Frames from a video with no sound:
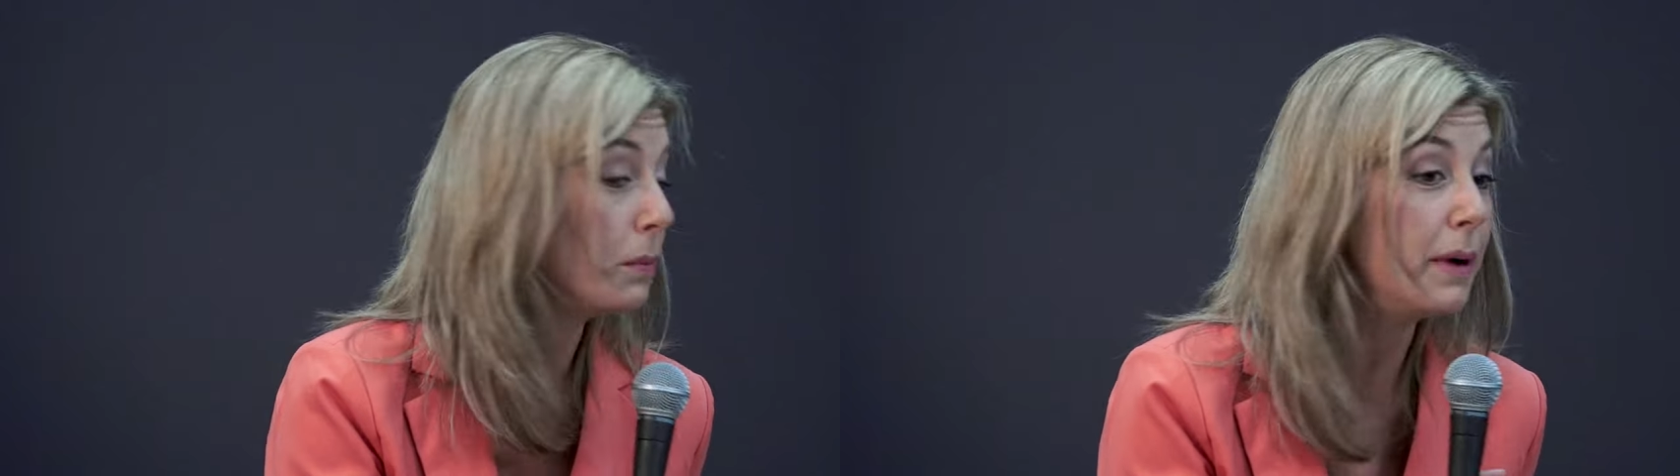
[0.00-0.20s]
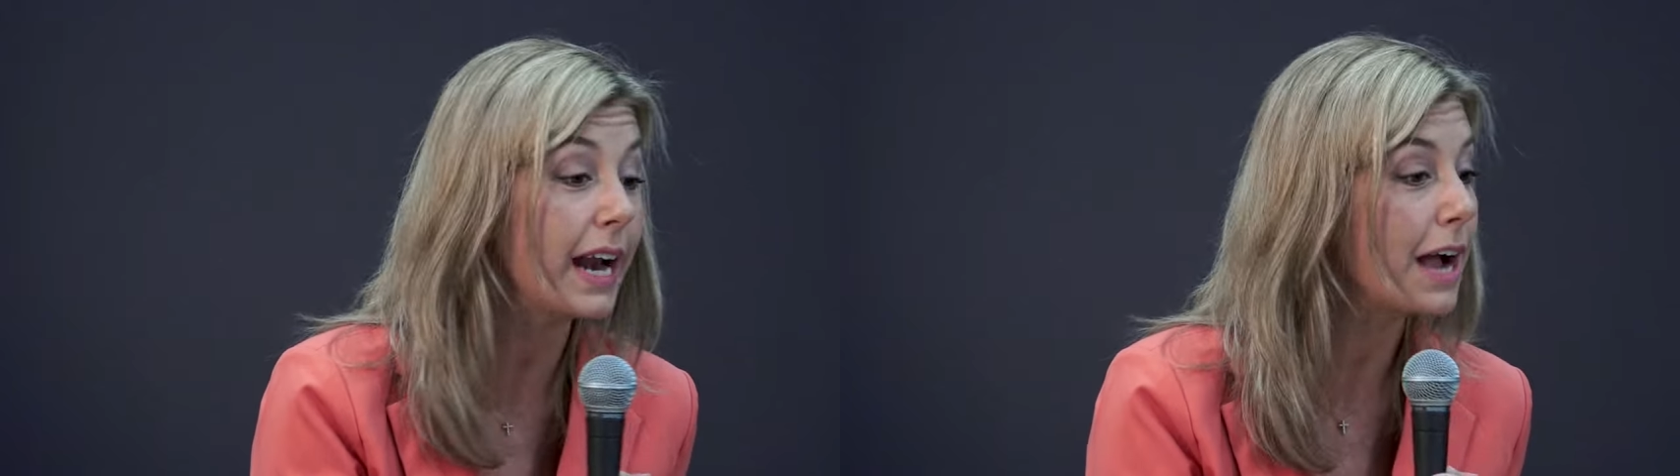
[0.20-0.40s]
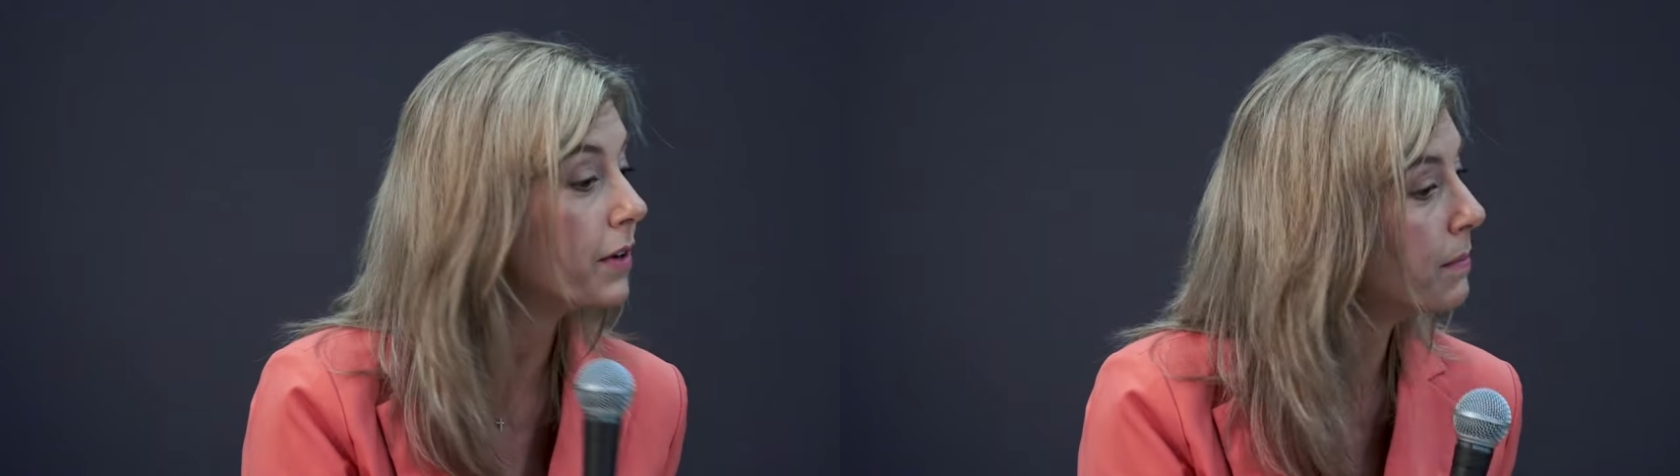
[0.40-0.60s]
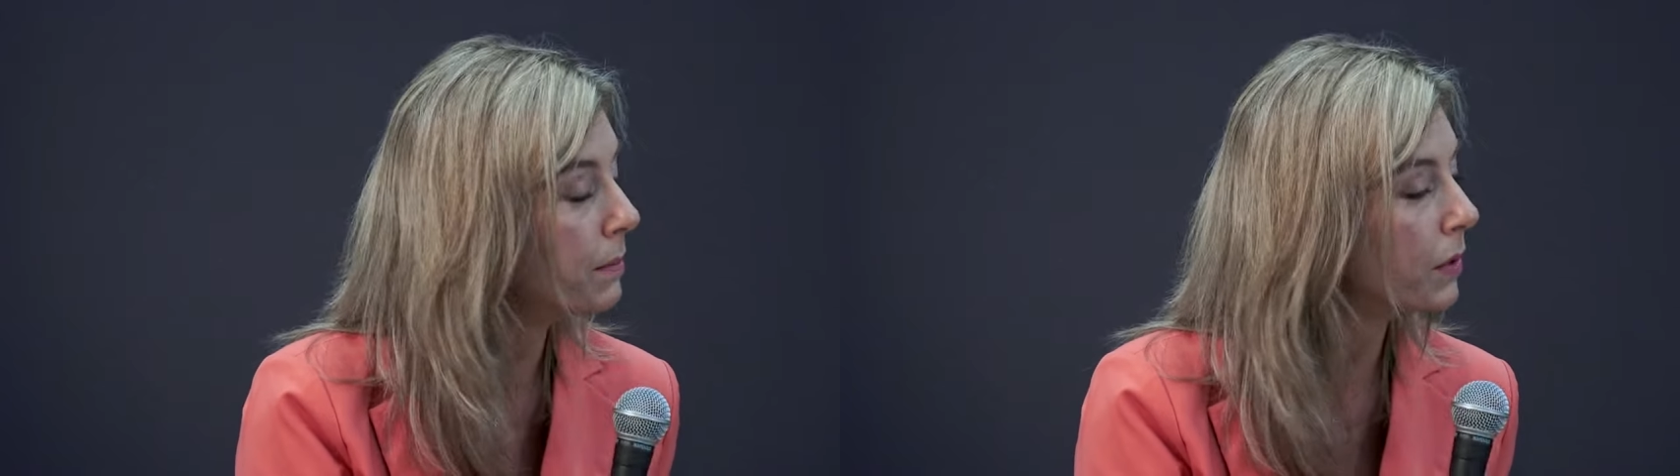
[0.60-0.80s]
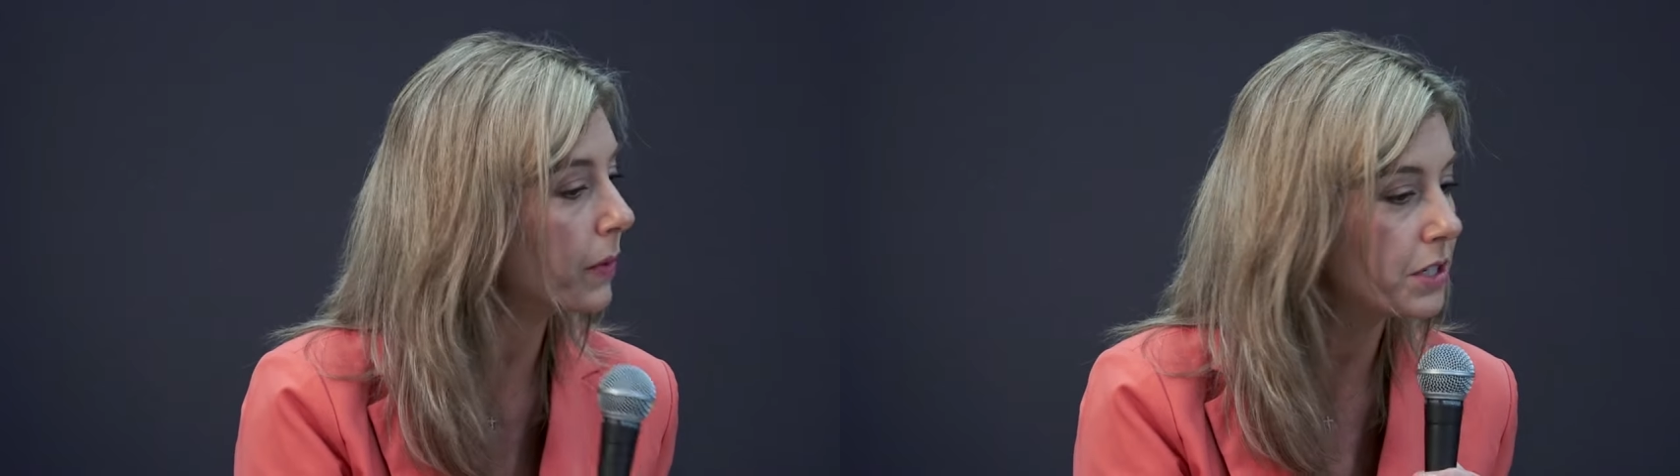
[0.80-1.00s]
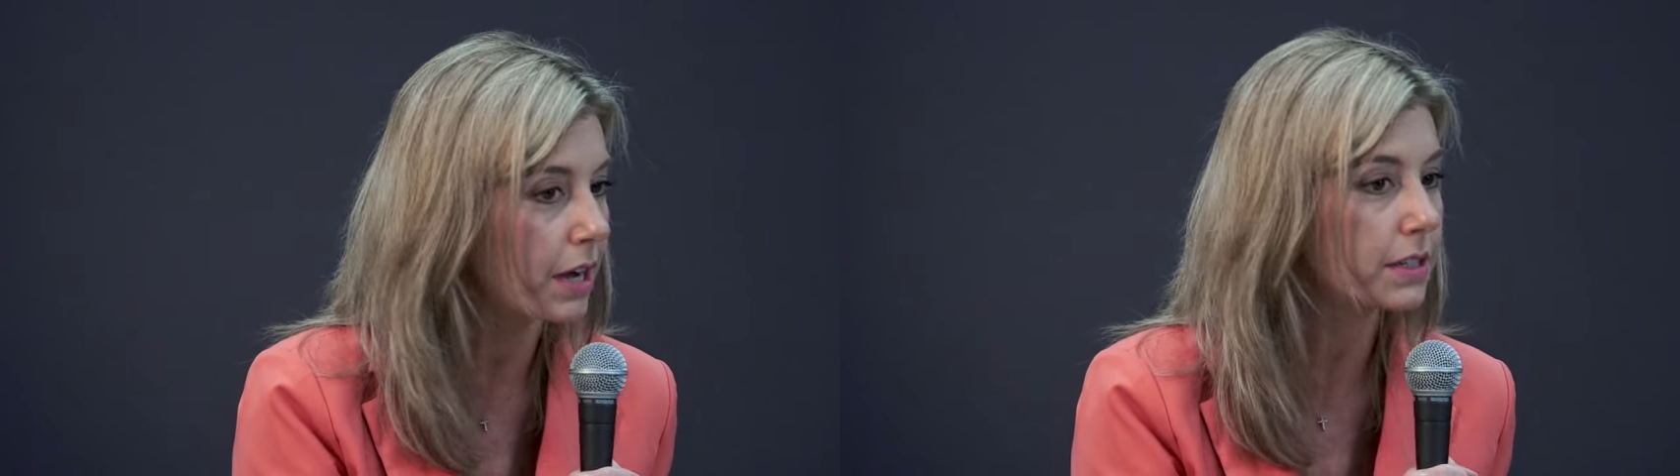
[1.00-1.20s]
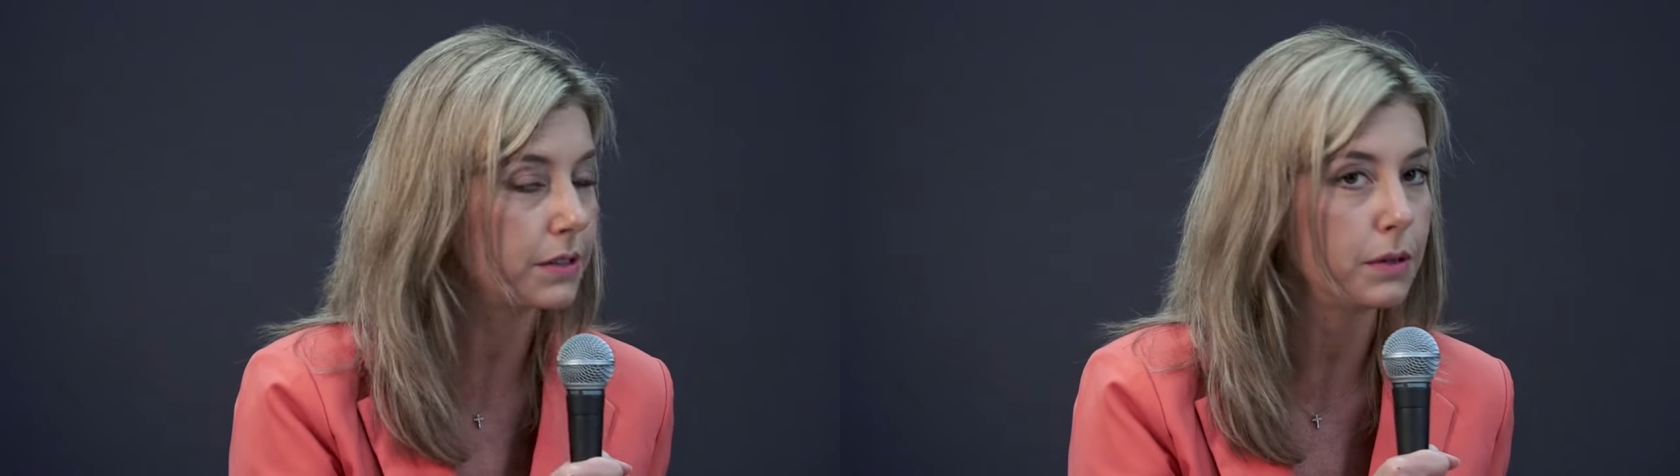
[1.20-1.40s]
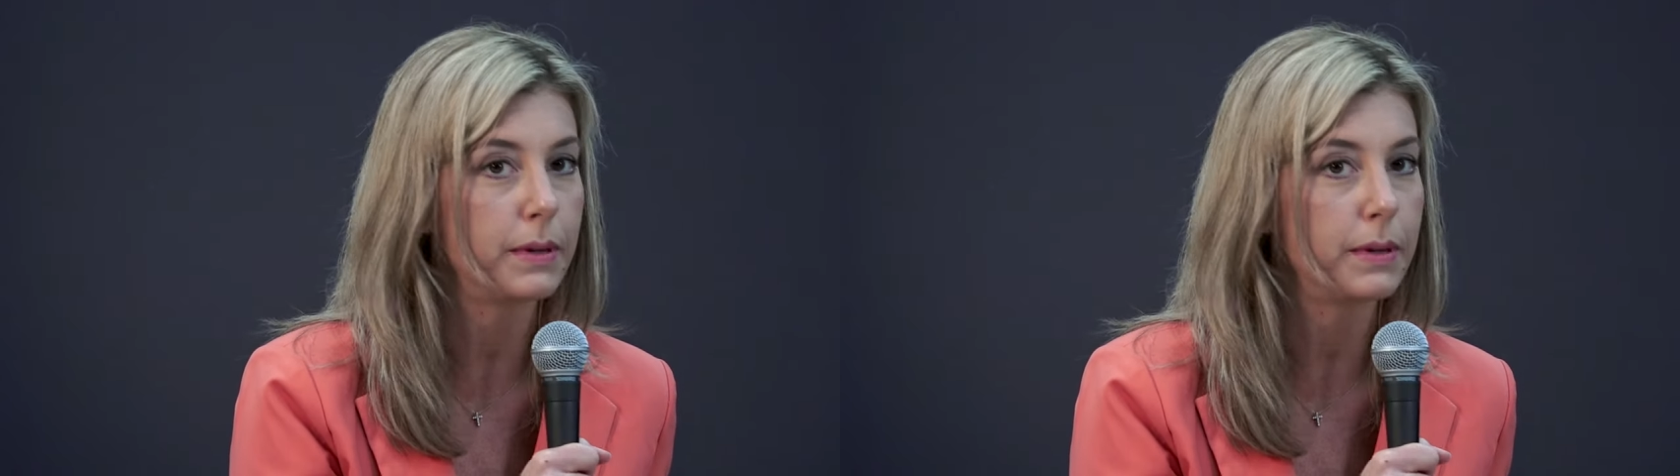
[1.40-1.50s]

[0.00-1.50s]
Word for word: But I remember we talked a little